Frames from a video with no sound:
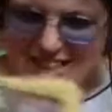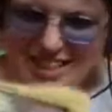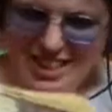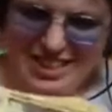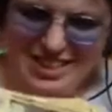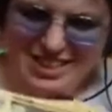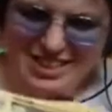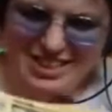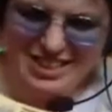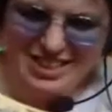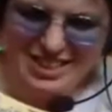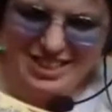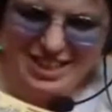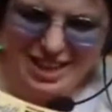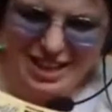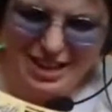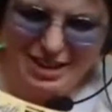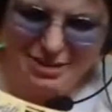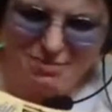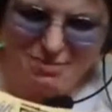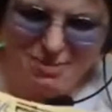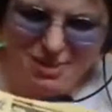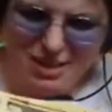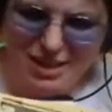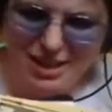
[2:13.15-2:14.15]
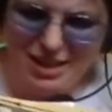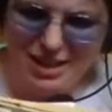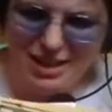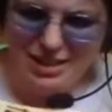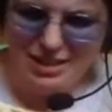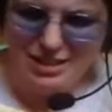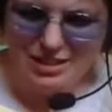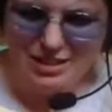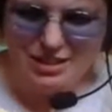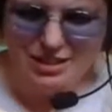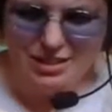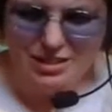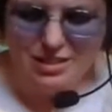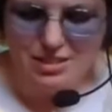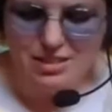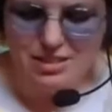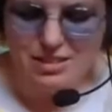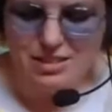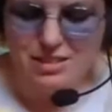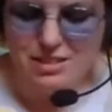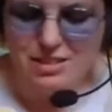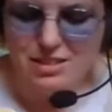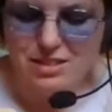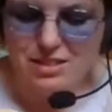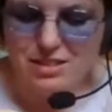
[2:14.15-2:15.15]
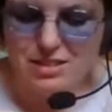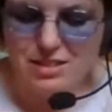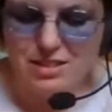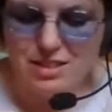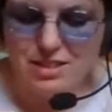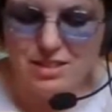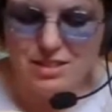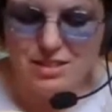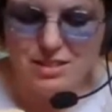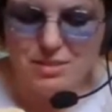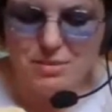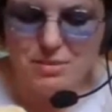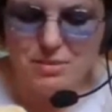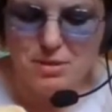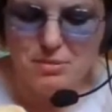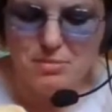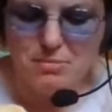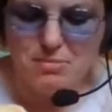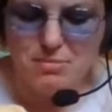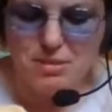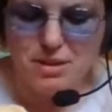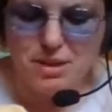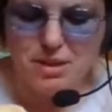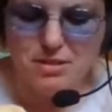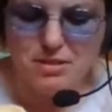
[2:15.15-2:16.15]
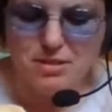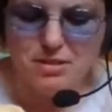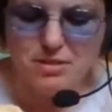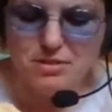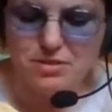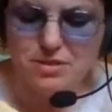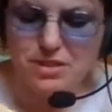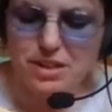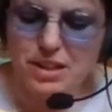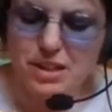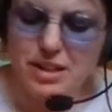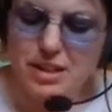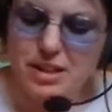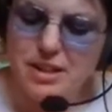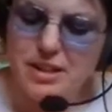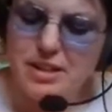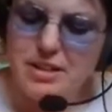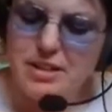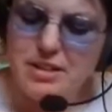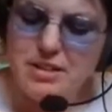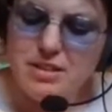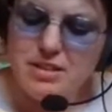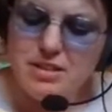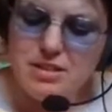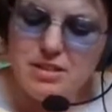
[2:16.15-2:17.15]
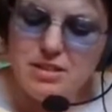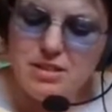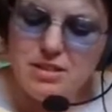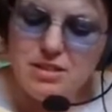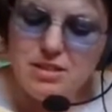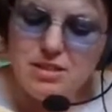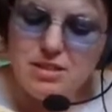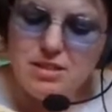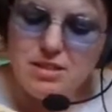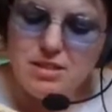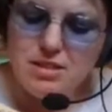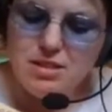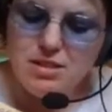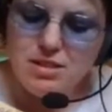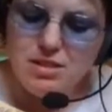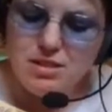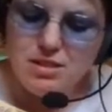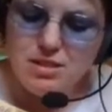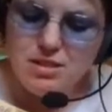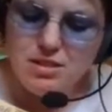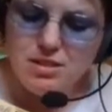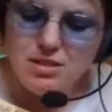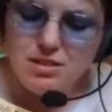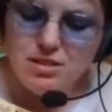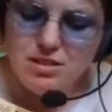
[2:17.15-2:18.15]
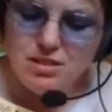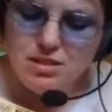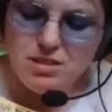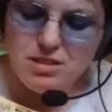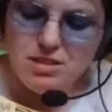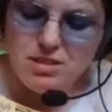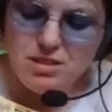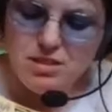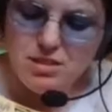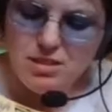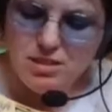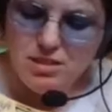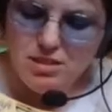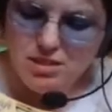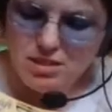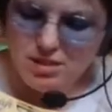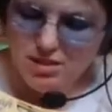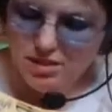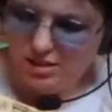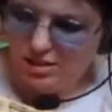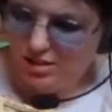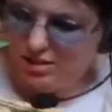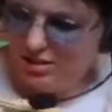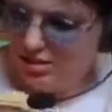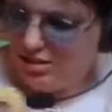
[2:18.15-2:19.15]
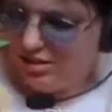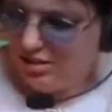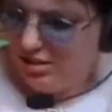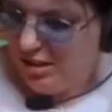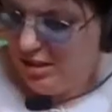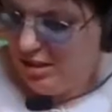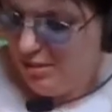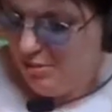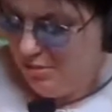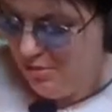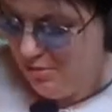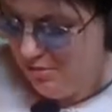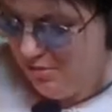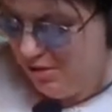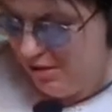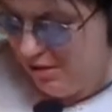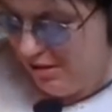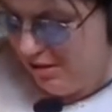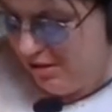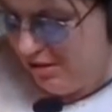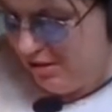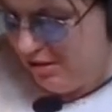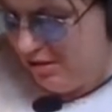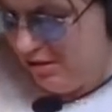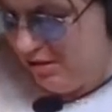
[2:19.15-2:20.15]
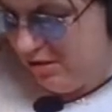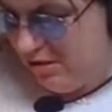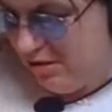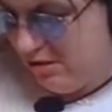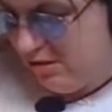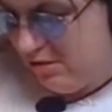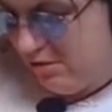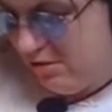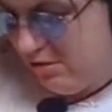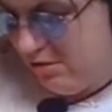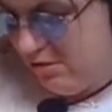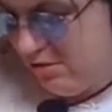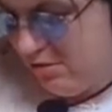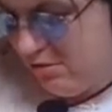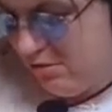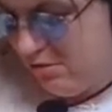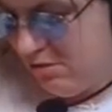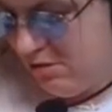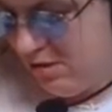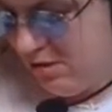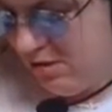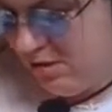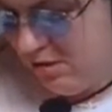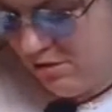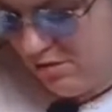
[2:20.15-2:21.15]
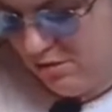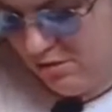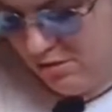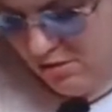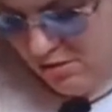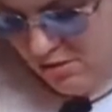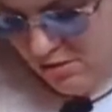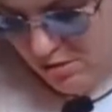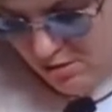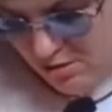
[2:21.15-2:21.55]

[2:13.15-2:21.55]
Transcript: There's the cake bands and similar pattern used for the hat. There's the, I think that's the table thing. What was it?